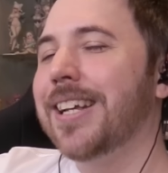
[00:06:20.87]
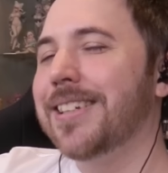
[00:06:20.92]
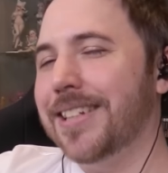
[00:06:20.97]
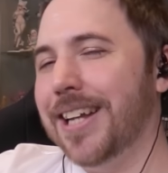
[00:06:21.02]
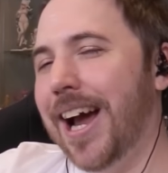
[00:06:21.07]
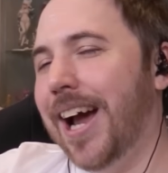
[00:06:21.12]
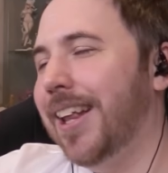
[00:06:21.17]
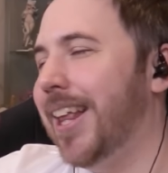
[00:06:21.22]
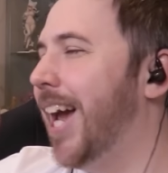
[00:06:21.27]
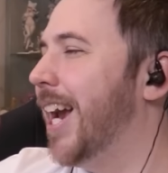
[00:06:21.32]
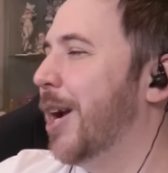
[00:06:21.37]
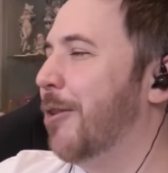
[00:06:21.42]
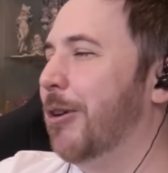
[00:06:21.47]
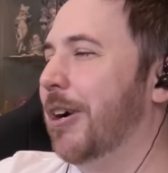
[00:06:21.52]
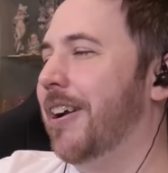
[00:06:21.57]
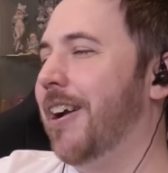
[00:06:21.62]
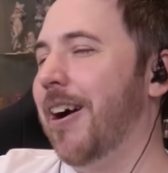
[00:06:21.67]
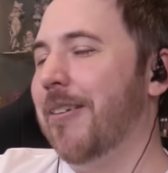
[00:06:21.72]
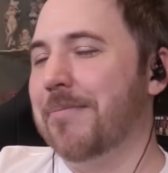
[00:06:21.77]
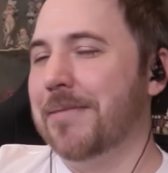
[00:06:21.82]
You see, I like it
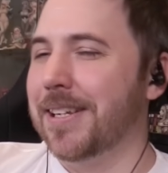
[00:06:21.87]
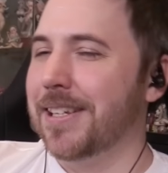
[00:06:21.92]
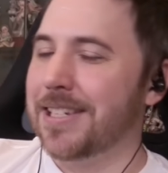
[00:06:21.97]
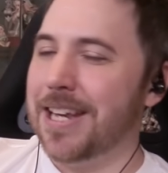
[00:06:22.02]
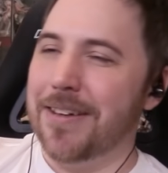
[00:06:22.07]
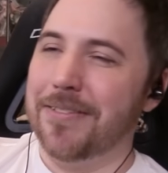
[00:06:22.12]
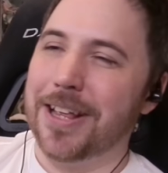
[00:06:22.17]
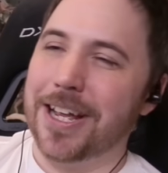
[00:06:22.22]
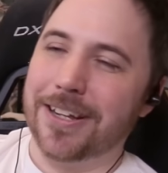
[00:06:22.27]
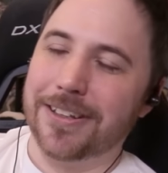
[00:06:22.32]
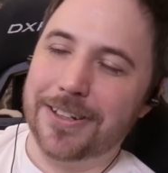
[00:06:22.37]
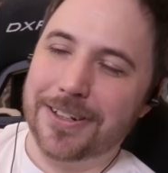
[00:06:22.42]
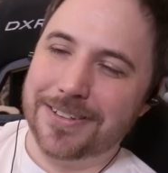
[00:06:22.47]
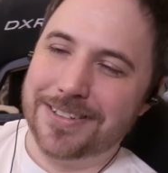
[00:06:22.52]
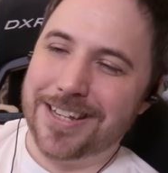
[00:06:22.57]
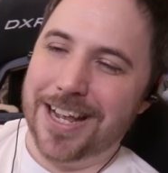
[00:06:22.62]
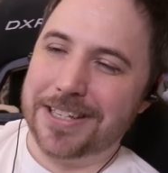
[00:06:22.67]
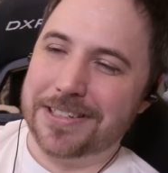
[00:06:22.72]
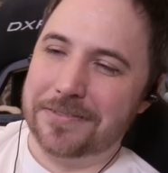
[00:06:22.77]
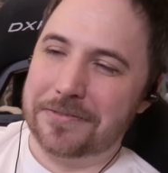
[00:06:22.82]
when companies have like a little
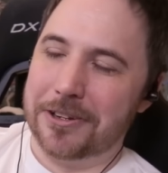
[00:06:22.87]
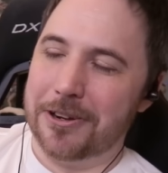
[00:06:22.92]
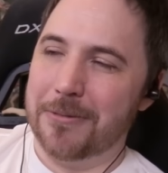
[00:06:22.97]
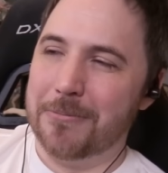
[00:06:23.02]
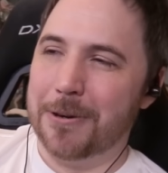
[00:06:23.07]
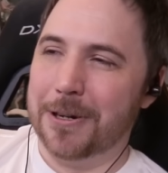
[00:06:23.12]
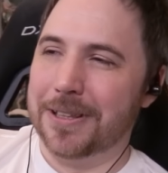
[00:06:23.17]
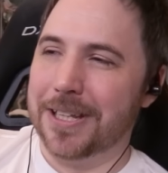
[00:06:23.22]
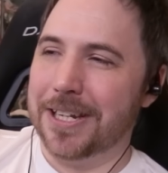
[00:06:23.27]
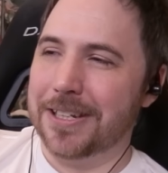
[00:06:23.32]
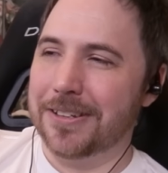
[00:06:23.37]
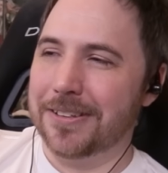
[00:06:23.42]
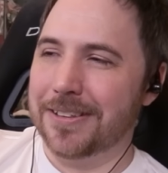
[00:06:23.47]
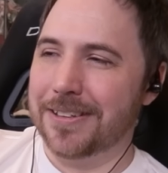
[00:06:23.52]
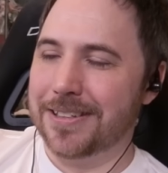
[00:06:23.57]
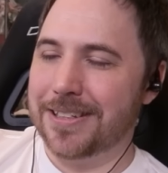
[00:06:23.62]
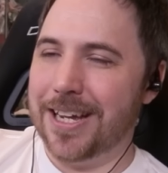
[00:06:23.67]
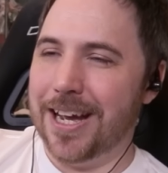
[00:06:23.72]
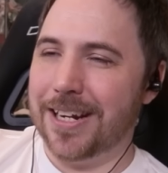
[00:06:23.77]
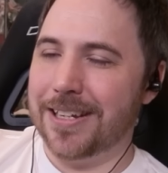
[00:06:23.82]
sense of humor and they do
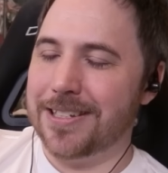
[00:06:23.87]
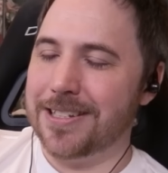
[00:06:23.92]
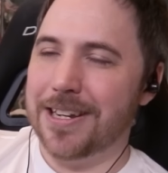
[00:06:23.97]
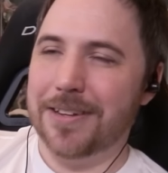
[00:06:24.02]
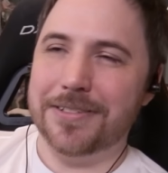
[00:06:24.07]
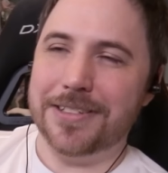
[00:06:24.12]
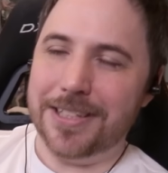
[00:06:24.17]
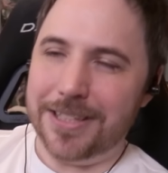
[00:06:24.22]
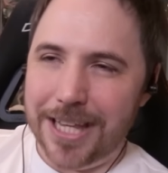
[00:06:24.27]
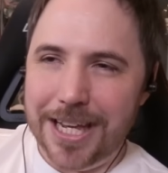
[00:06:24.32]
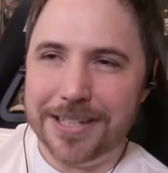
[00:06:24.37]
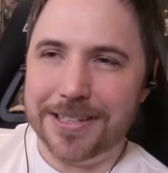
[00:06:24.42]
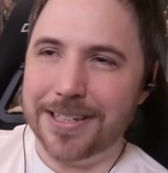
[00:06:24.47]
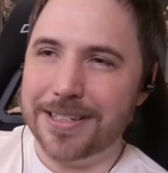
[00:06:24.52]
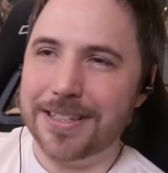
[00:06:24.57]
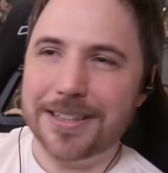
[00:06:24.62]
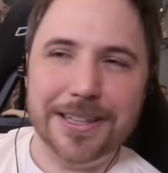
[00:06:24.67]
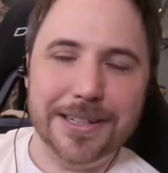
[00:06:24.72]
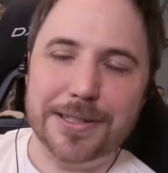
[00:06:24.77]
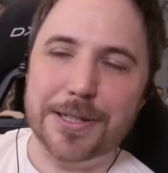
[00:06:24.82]
this kind of stuff. So this
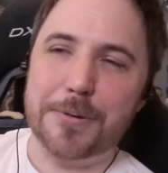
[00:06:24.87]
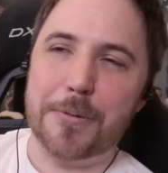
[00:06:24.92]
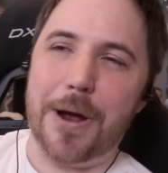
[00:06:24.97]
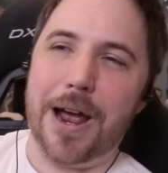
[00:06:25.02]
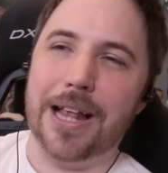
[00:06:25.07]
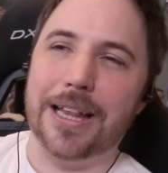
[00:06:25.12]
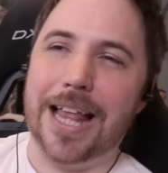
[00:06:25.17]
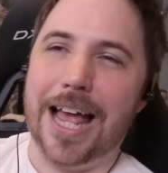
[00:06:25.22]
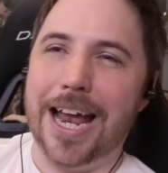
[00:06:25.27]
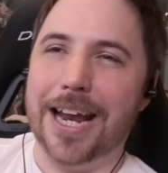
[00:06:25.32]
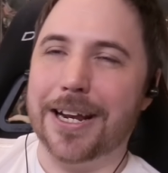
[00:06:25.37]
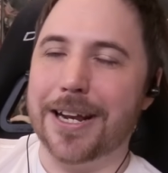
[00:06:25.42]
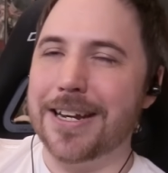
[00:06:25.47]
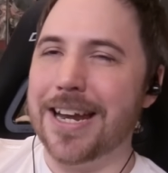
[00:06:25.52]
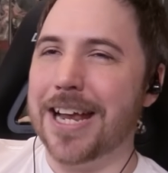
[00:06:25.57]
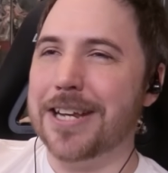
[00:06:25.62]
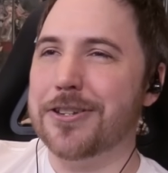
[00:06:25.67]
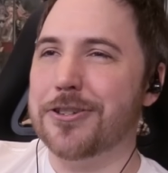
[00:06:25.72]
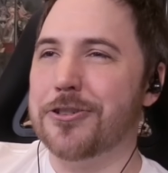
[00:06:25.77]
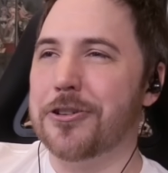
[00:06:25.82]
is what I like. A
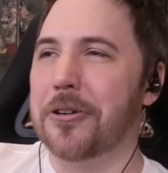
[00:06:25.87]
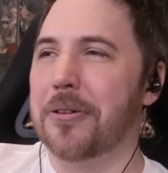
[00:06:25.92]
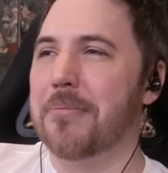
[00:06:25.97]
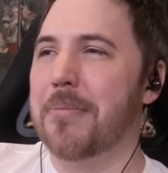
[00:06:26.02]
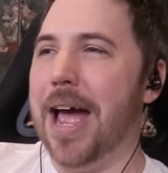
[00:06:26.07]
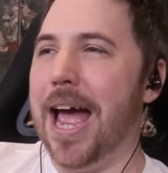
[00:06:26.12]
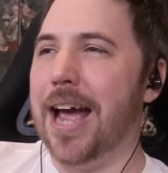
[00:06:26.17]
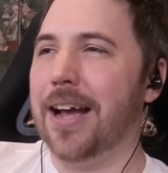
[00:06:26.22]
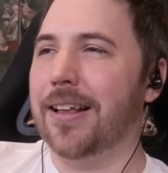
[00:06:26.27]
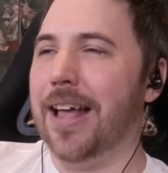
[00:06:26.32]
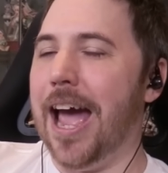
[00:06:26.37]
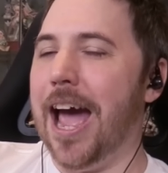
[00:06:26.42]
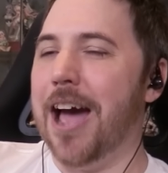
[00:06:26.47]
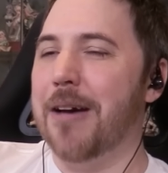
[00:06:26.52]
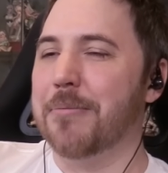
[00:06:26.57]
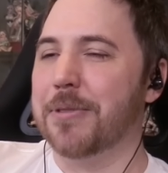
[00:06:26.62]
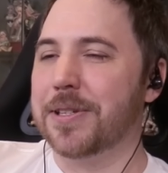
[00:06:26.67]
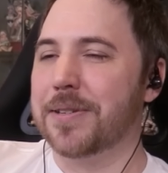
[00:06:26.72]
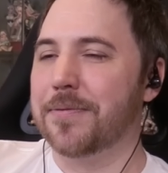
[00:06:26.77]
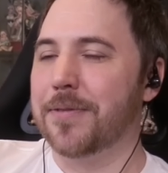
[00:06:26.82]
nice chill bag
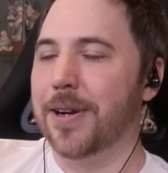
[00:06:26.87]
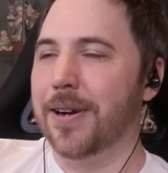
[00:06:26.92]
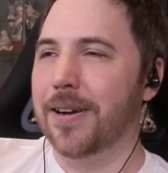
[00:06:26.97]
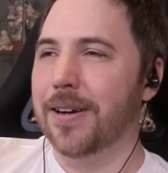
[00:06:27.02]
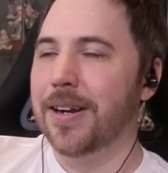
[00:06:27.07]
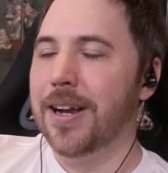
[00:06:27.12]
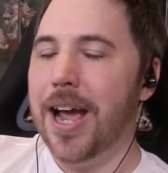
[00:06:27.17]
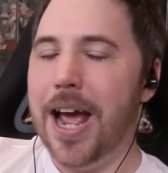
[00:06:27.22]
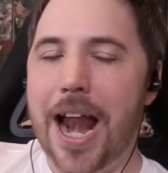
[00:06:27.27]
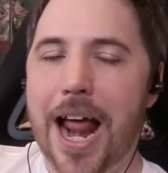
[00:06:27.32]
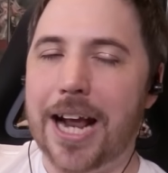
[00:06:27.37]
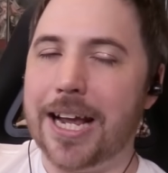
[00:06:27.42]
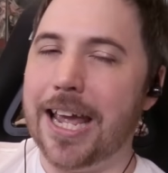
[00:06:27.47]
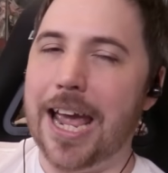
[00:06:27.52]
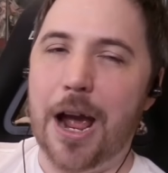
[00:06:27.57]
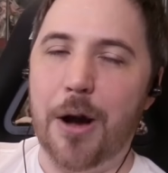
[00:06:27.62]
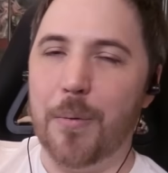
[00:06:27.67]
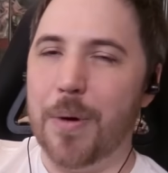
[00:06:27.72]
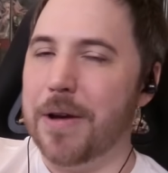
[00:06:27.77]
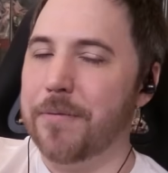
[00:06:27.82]
atmosphere. And I
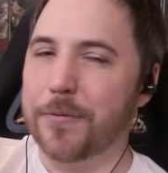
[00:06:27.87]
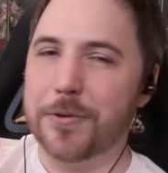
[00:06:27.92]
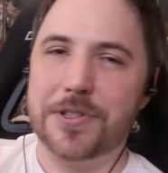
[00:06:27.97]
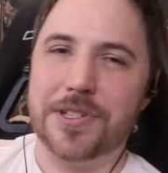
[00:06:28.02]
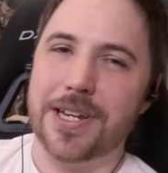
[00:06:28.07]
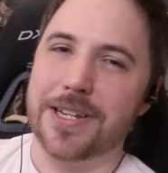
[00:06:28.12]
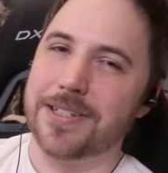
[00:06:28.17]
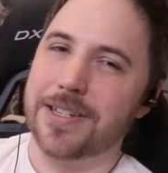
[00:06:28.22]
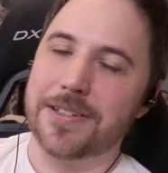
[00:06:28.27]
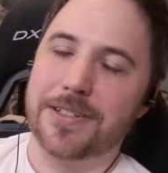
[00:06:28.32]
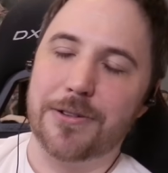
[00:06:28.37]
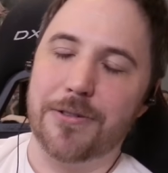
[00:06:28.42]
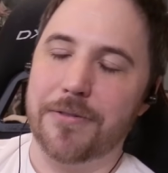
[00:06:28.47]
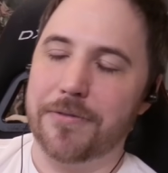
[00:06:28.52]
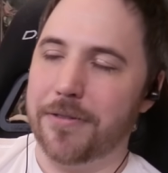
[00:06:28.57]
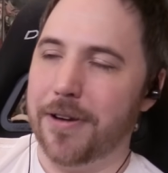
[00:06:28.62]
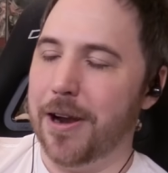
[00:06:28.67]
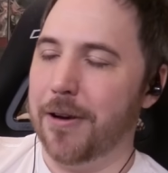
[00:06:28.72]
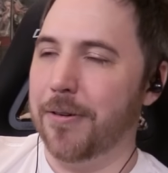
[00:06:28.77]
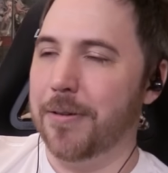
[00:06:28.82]
can't wait for season two
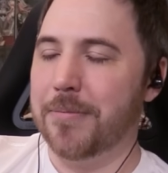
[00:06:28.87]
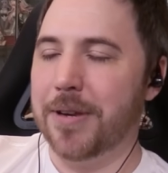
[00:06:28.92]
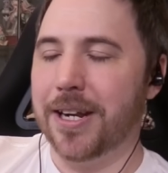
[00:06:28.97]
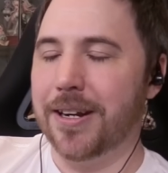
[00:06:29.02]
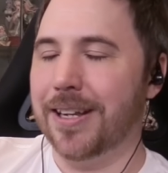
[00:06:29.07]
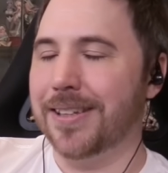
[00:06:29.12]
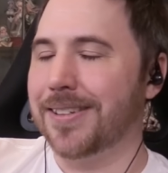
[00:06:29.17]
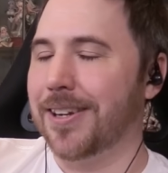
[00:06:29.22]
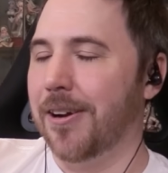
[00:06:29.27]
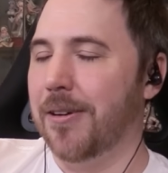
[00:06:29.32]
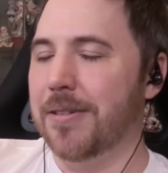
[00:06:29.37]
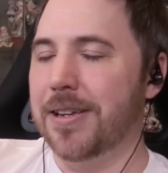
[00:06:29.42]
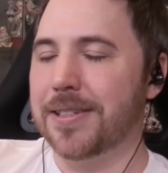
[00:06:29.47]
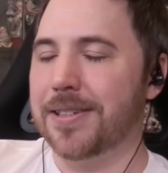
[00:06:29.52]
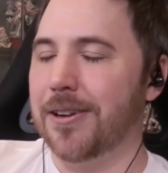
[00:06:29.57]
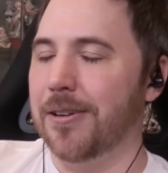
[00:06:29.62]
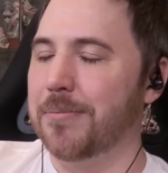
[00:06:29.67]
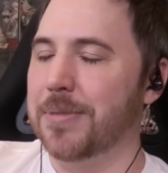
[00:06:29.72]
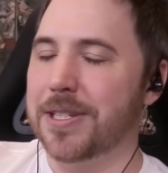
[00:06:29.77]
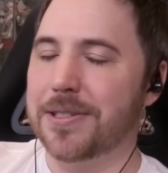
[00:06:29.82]
of Freyrin, man. It's
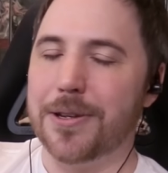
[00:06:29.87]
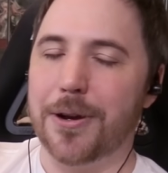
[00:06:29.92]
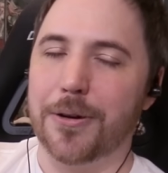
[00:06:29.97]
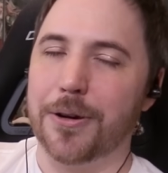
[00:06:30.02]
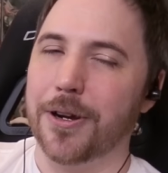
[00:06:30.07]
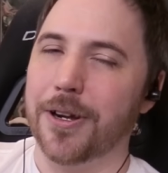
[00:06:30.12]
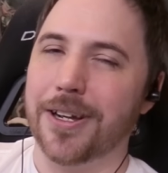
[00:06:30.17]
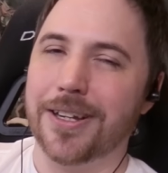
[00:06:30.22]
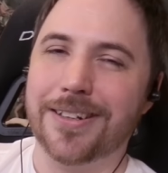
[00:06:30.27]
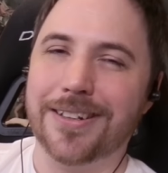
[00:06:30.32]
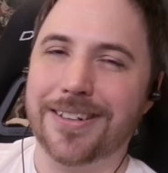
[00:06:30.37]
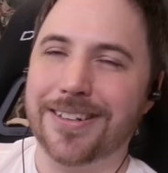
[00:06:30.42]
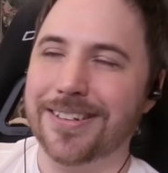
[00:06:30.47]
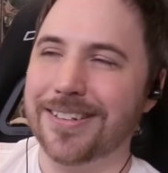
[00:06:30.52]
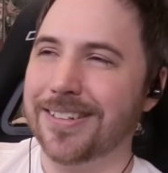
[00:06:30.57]
gonna be so good.